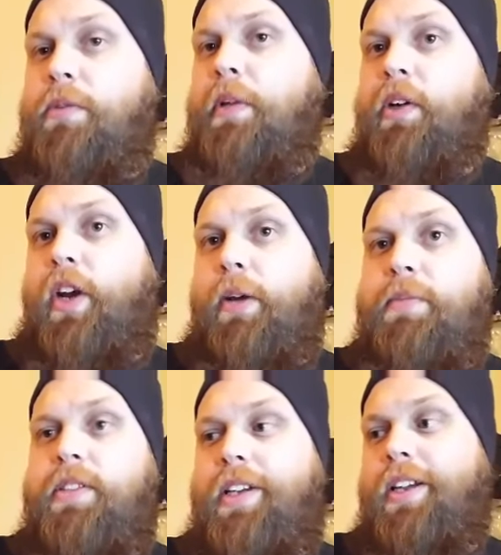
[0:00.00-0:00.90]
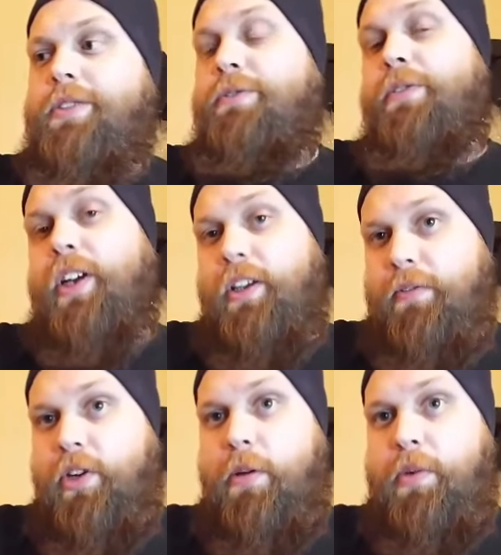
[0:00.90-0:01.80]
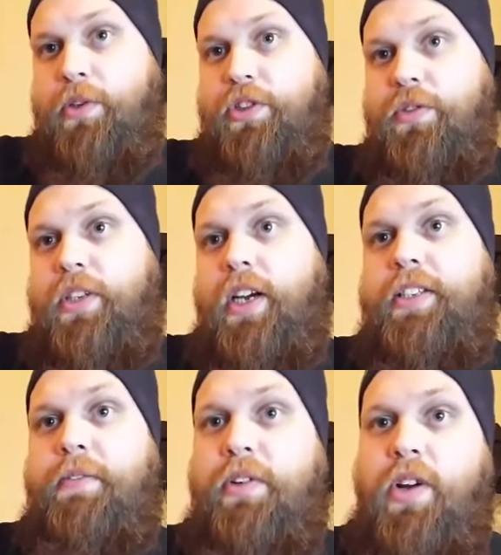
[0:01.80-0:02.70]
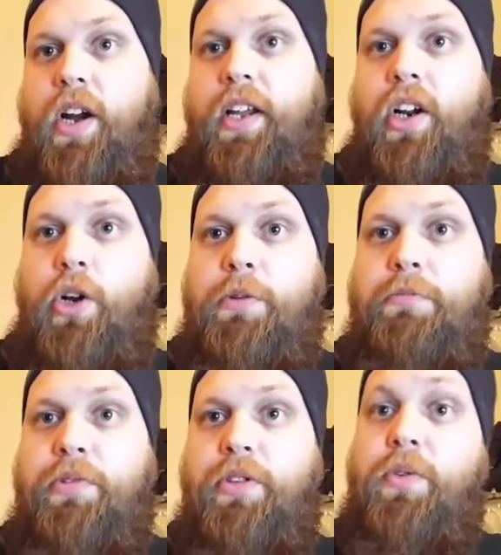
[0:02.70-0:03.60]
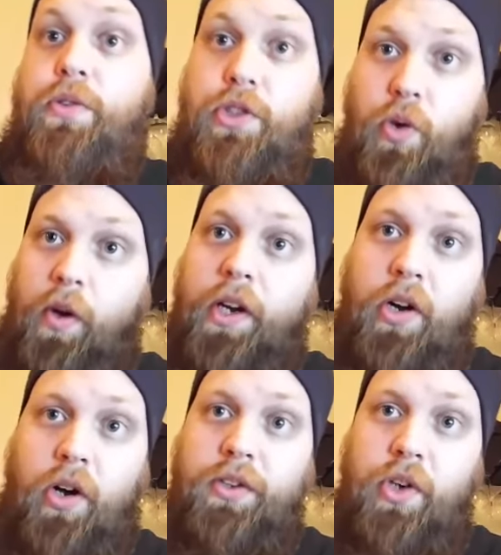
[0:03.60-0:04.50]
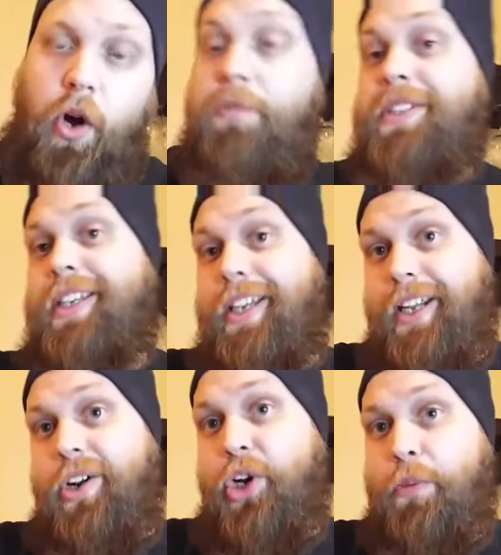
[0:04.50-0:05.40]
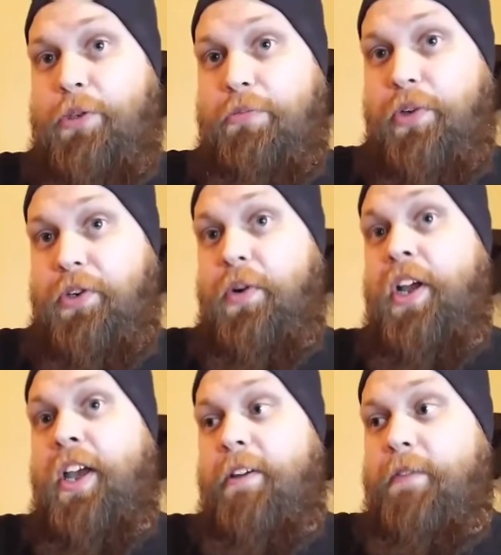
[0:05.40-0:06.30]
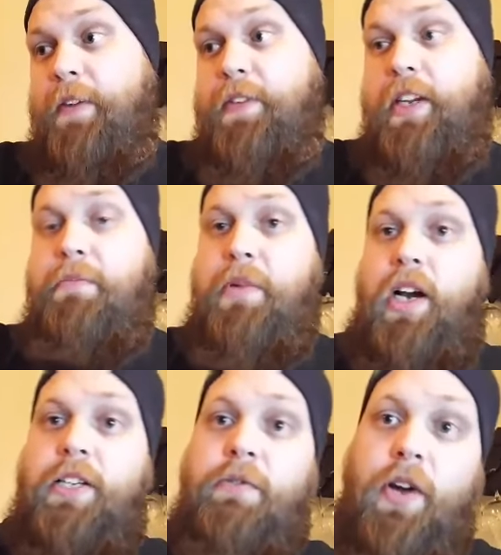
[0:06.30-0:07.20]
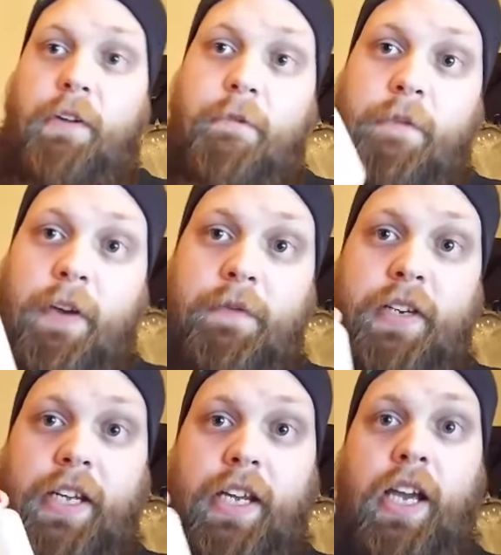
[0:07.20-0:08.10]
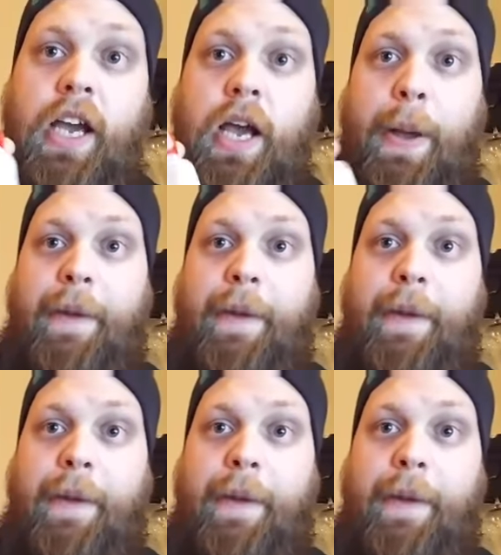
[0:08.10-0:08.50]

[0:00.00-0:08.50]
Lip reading: 3 milligrams. It's fucking phenomenal juice, guys. If you're not in on Omish Brew, join a call to Ohms, get in on Omish Brew. $15 for a 50